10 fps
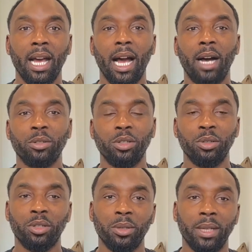how to
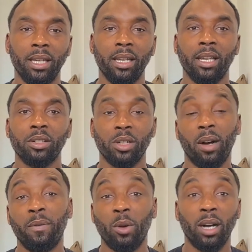do it. So I
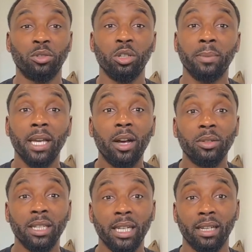thought I'd do my own,
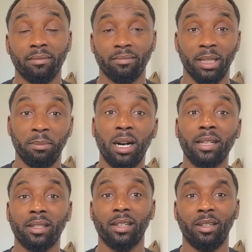innit? In my
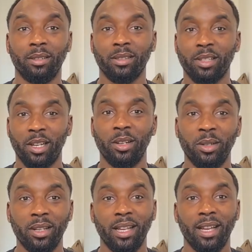style. So
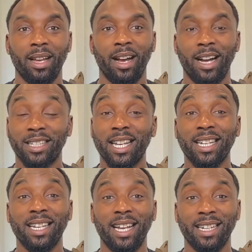I've done
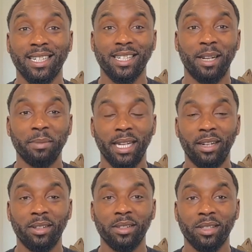it, and it's up
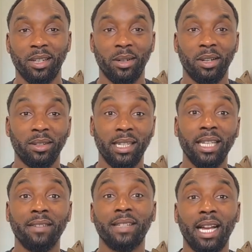now. So I'll
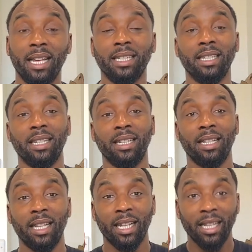leave that in the
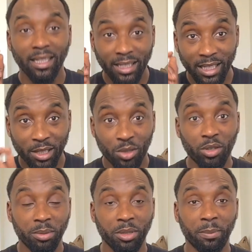
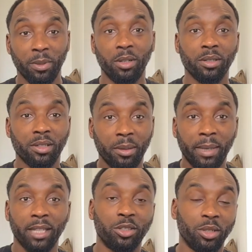description box. So
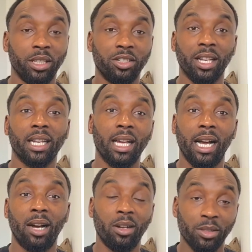make sure you check that
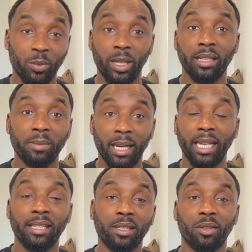out, as well as my
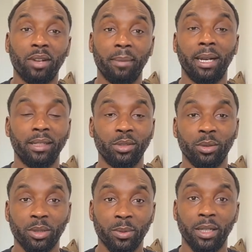Instagram handle
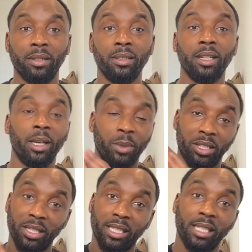as well, which
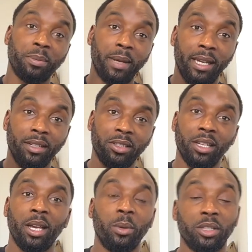is this page,
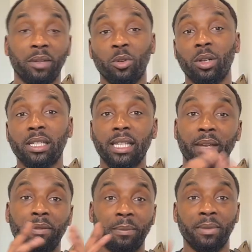which I've got to say
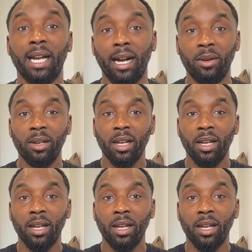from now,